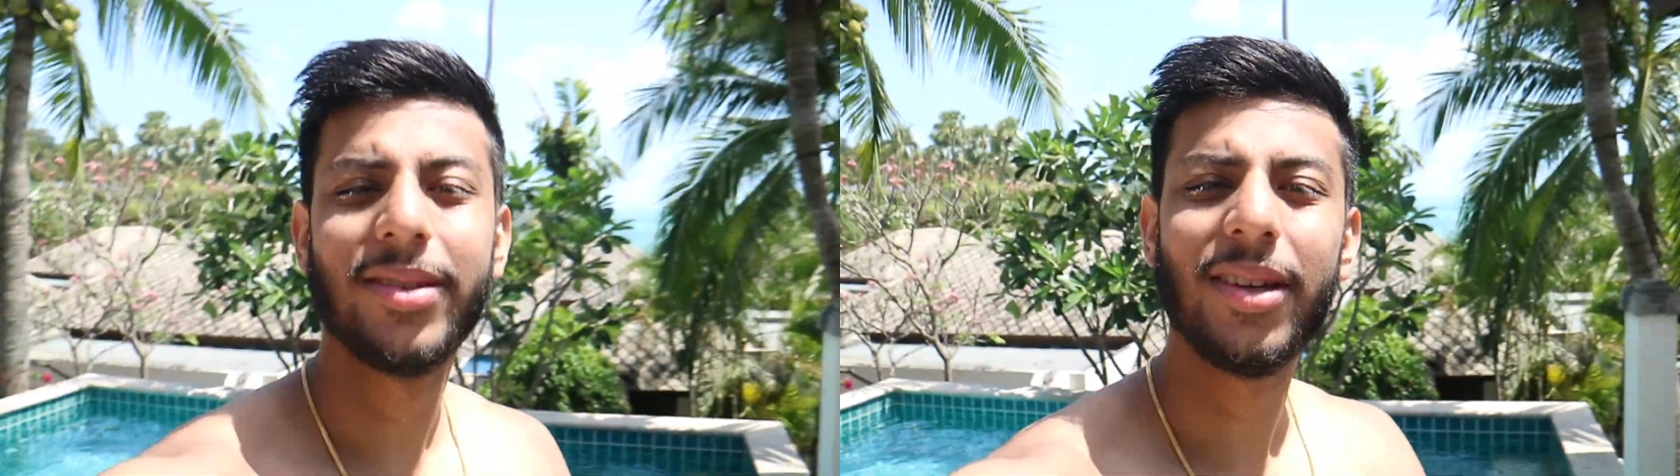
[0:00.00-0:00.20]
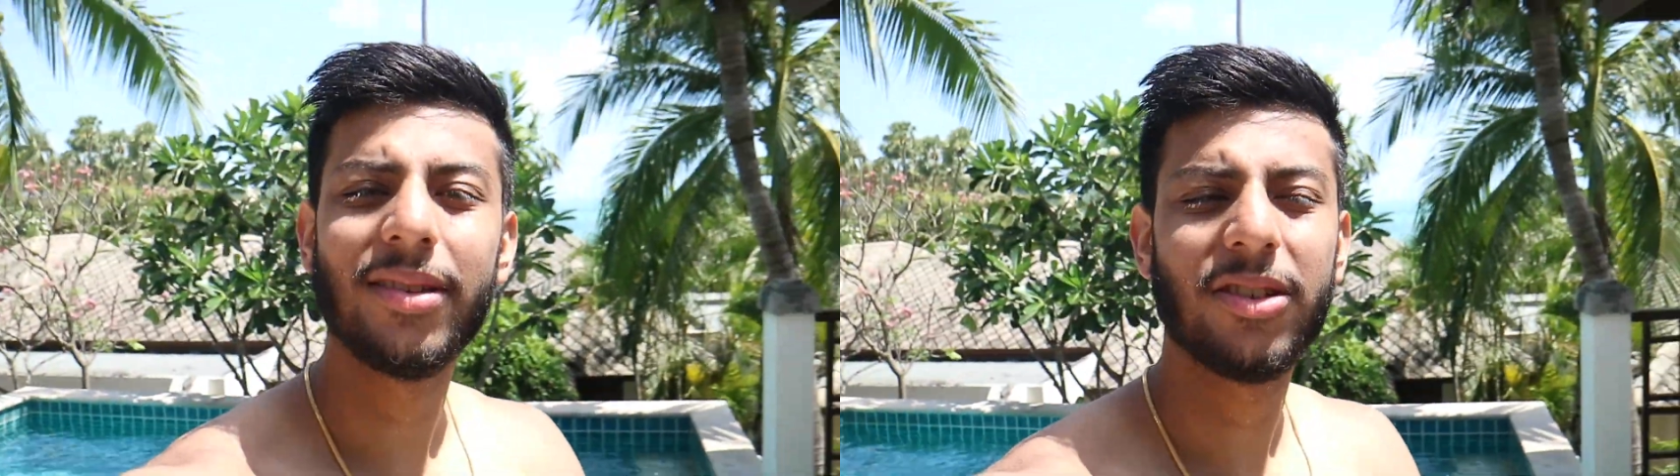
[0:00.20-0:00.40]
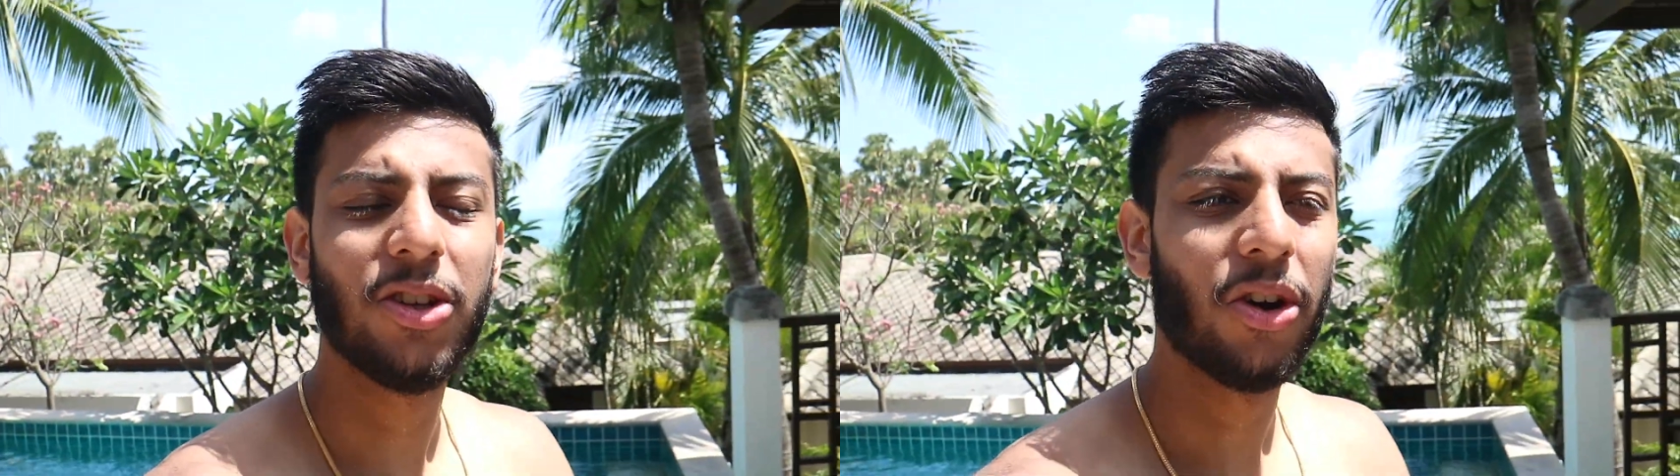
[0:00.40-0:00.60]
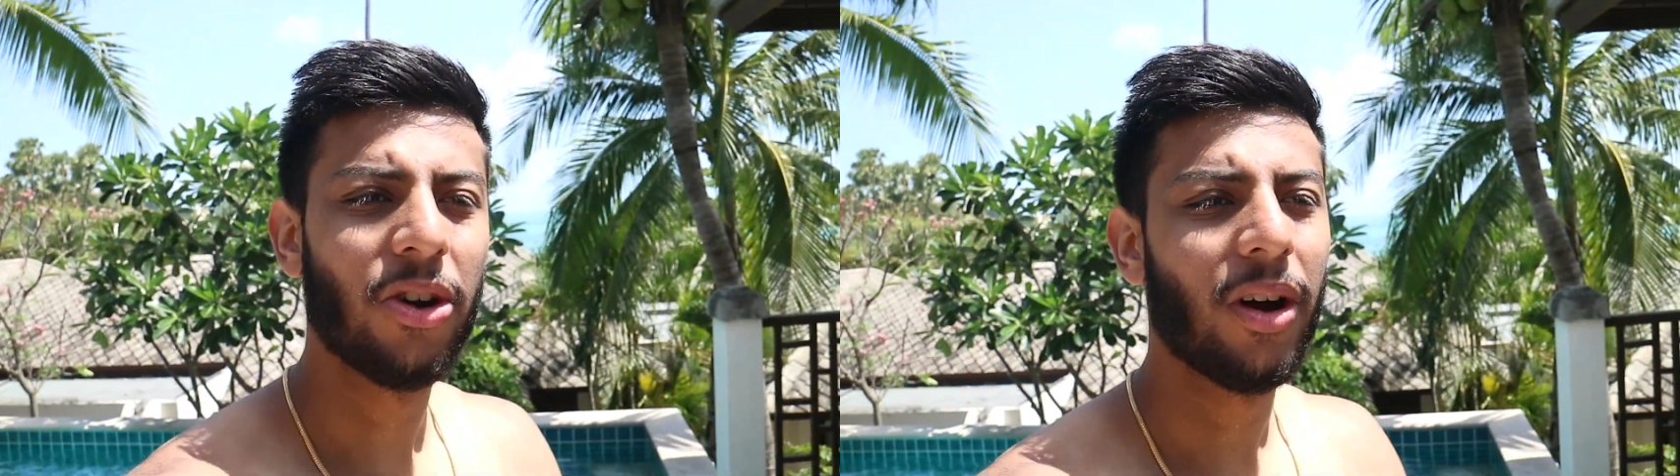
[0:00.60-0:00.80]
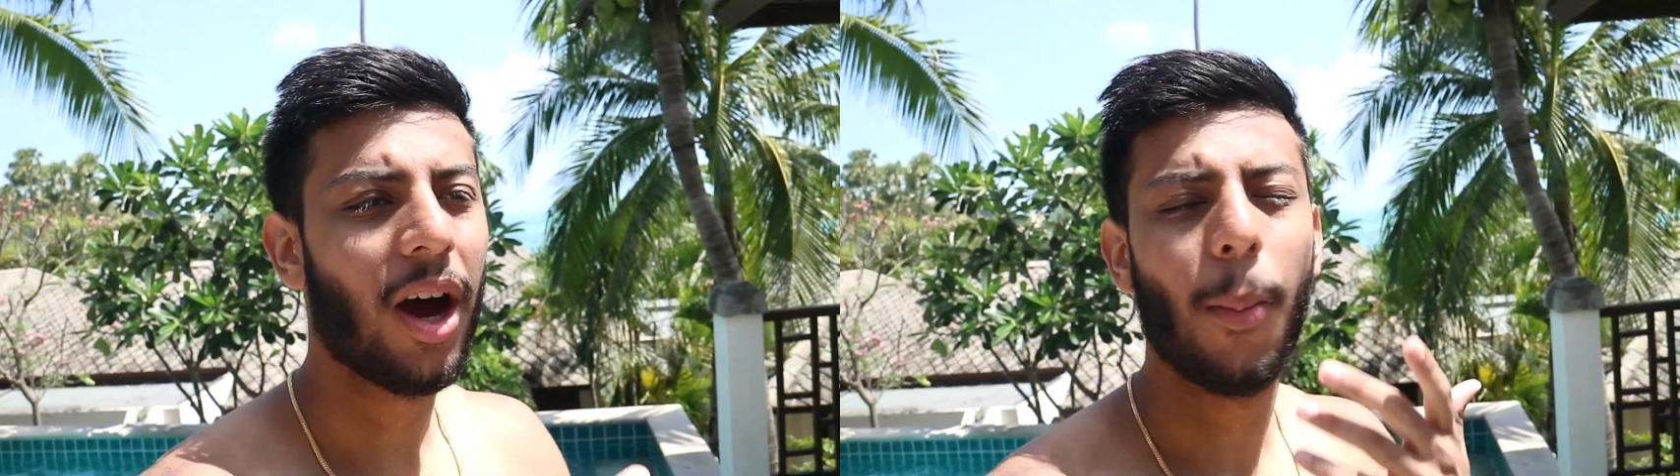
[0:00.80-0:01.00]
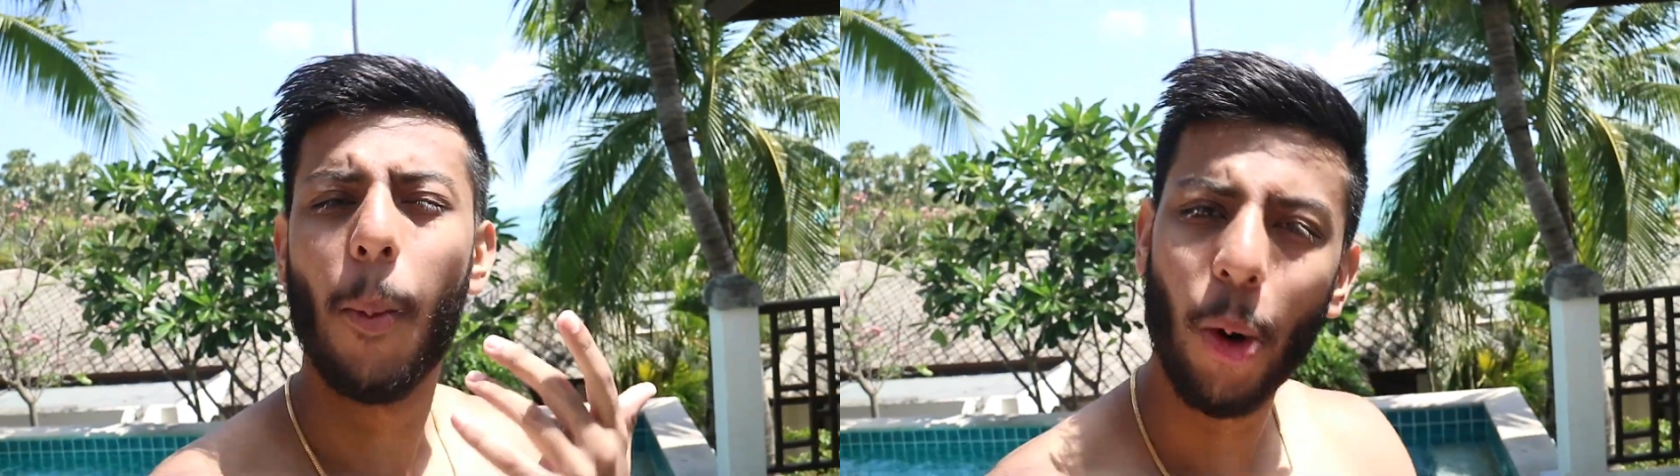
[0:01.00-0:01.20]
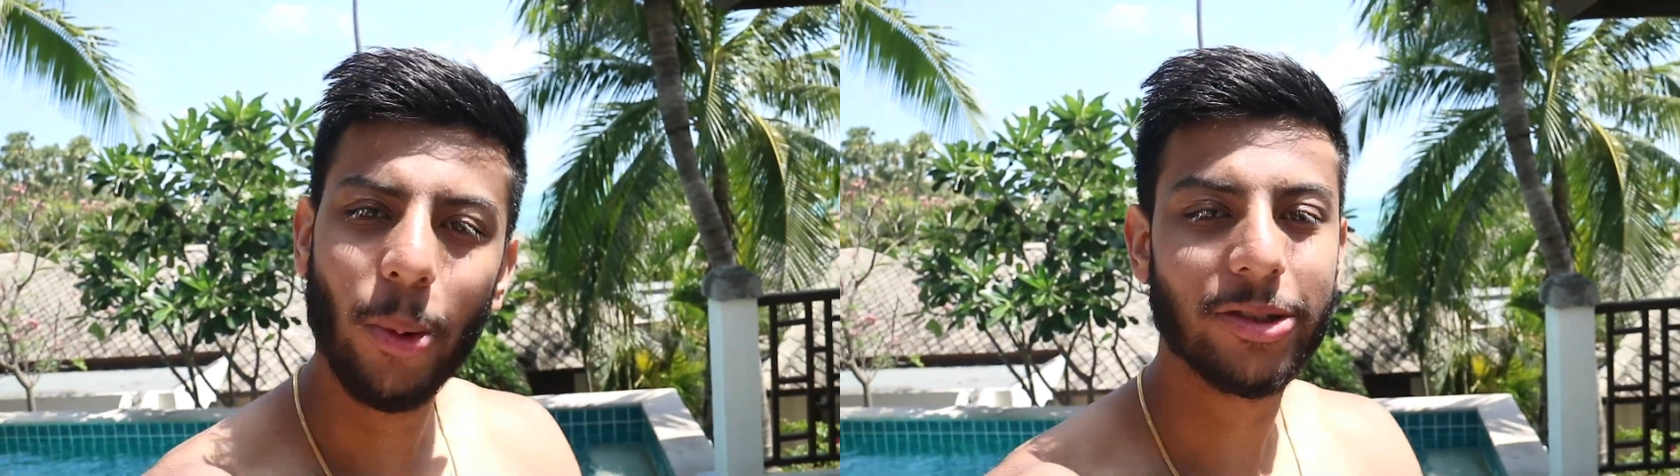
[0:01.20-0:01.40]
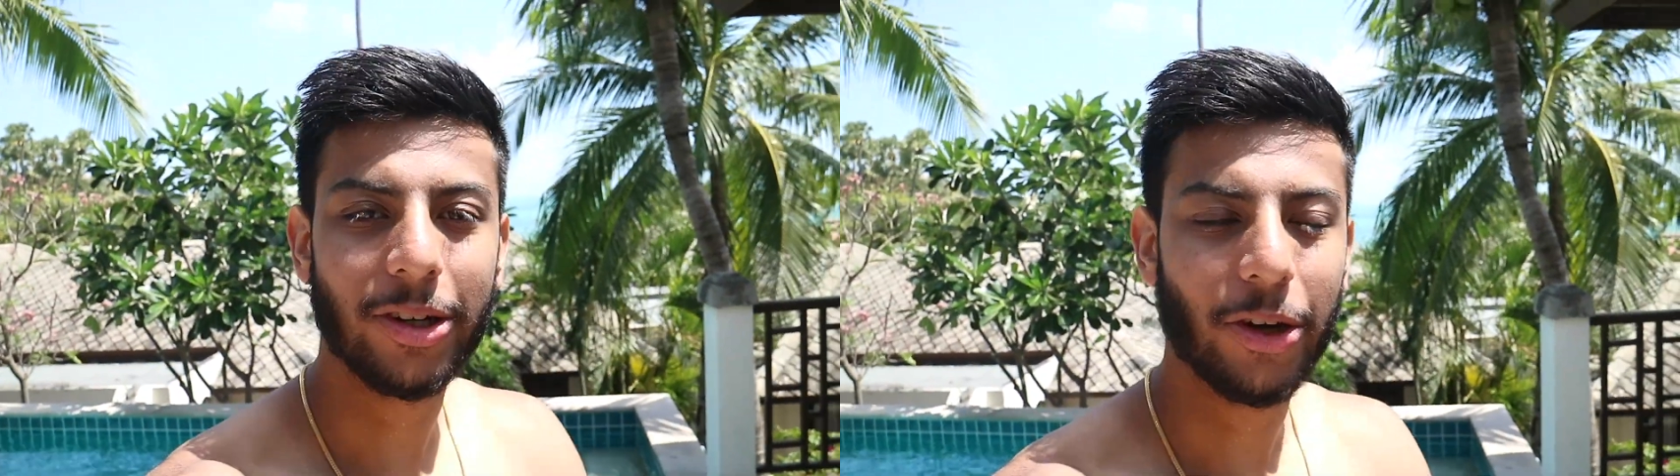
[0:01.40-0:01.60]
since, you know, I'm
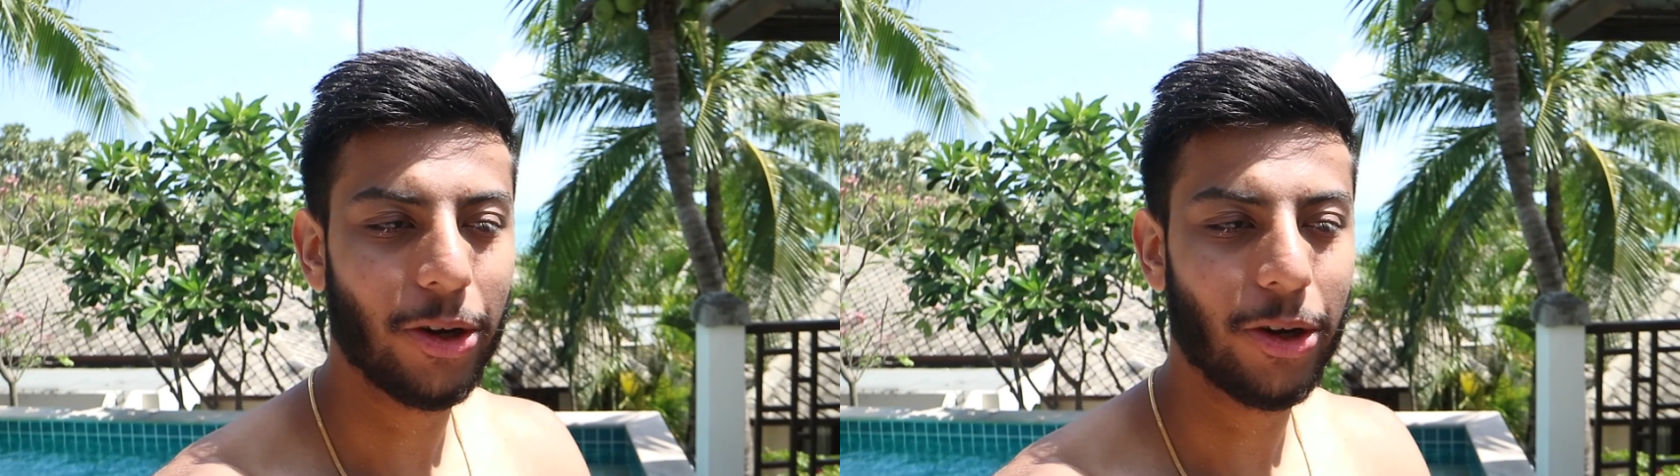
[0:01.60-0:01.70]
always gonna